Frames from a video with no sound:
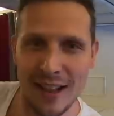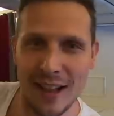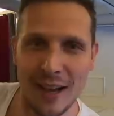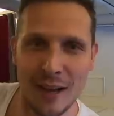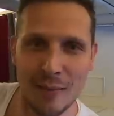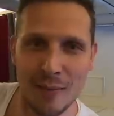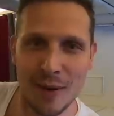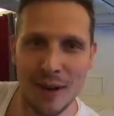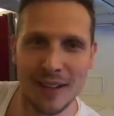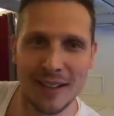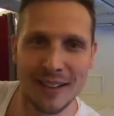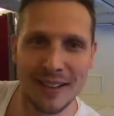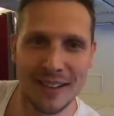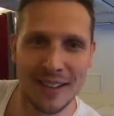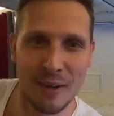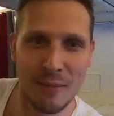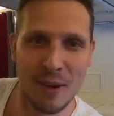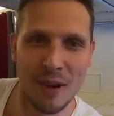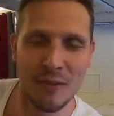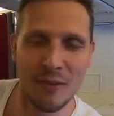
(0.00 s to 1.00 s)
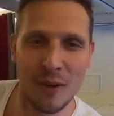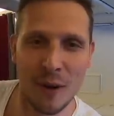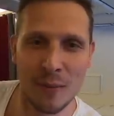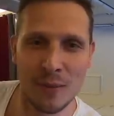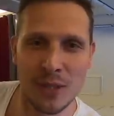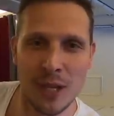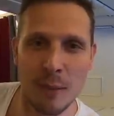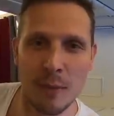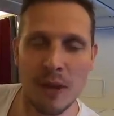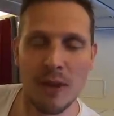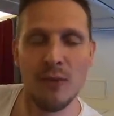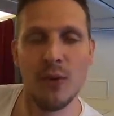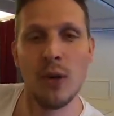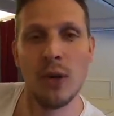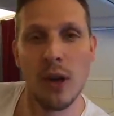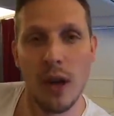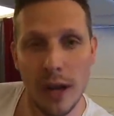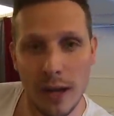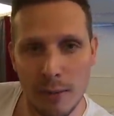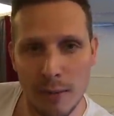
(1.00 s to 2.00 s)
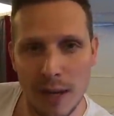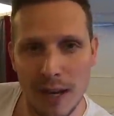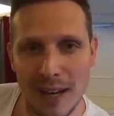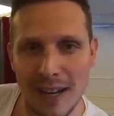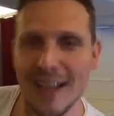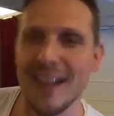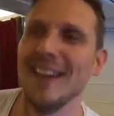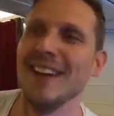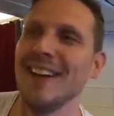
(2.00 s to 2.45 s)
like button, give me a thumbs up. If you like me,